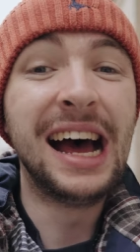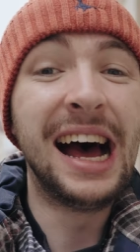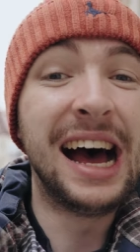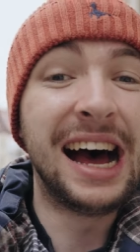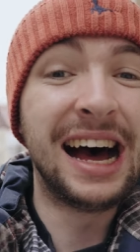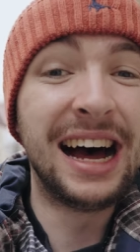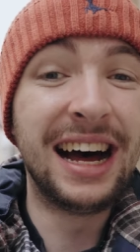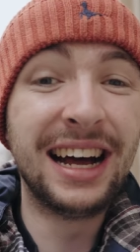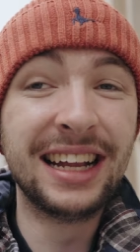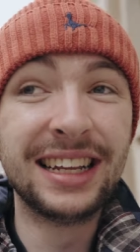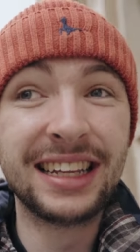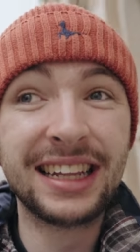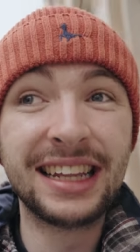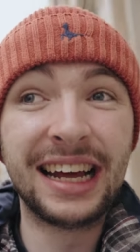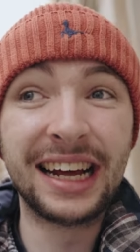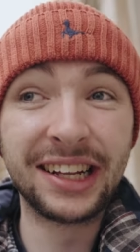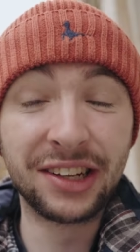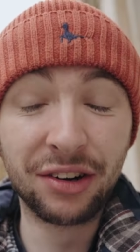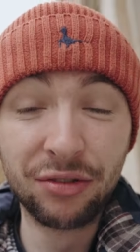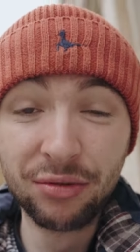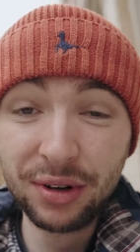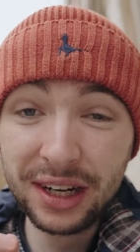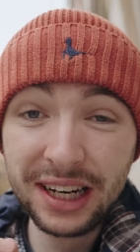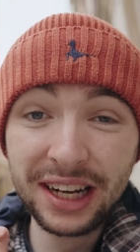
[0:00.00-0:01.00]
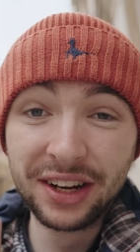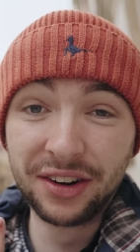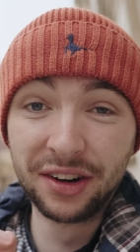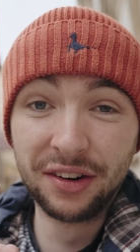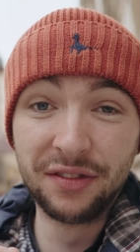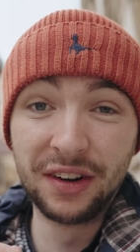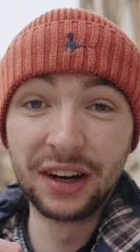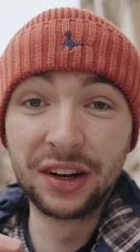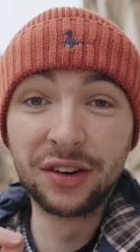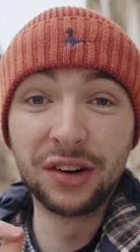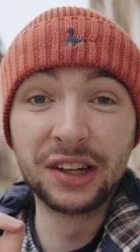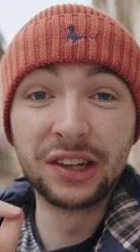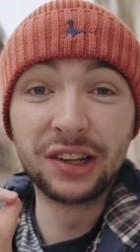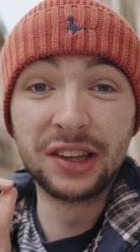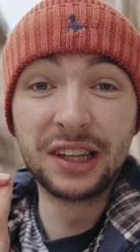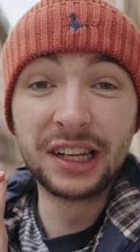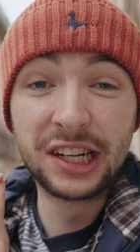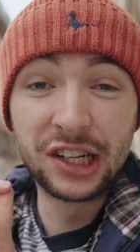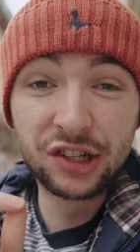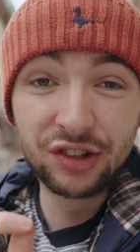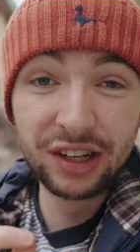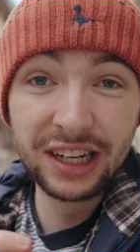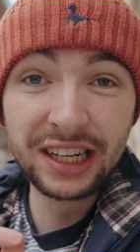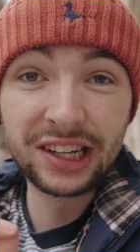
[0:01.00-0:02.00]
and that's a really good thing because the
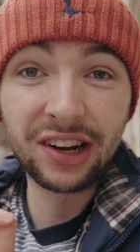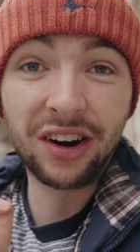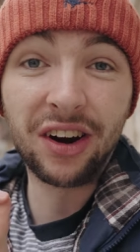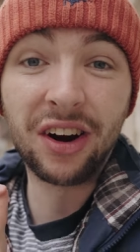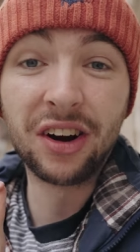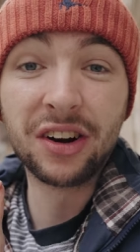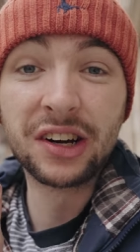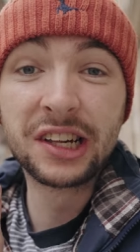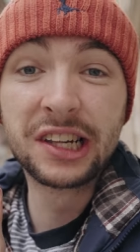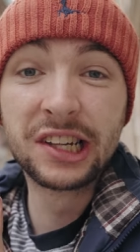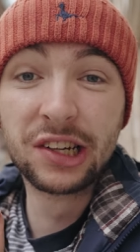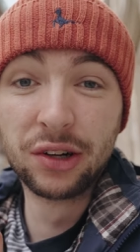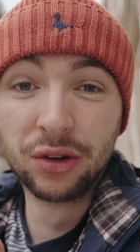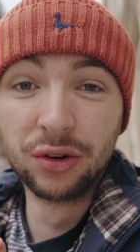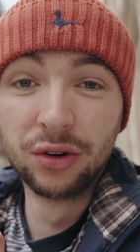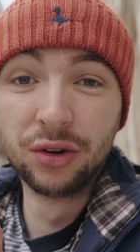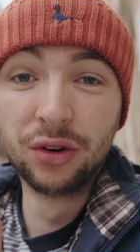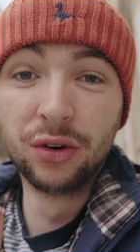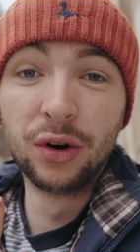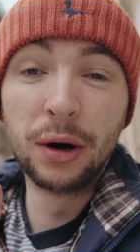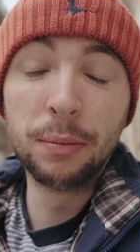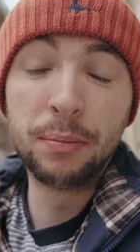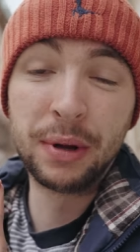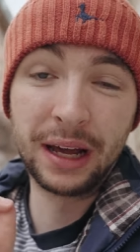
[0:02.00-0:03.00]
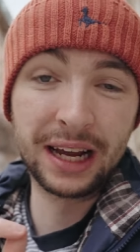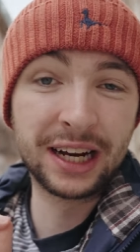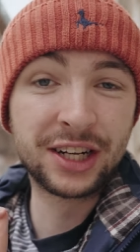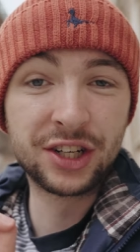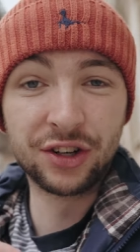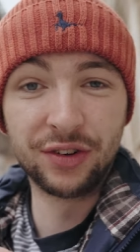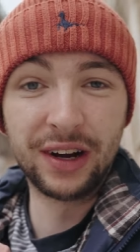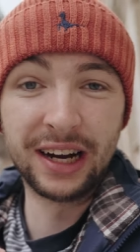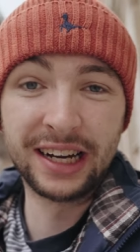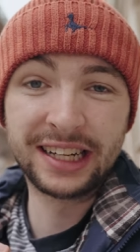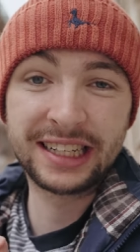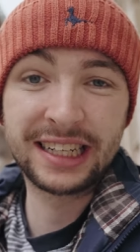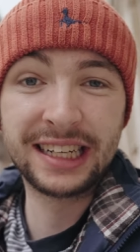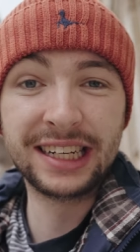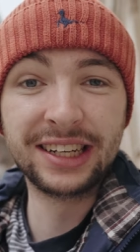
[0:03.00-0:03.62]
streets are so picturesque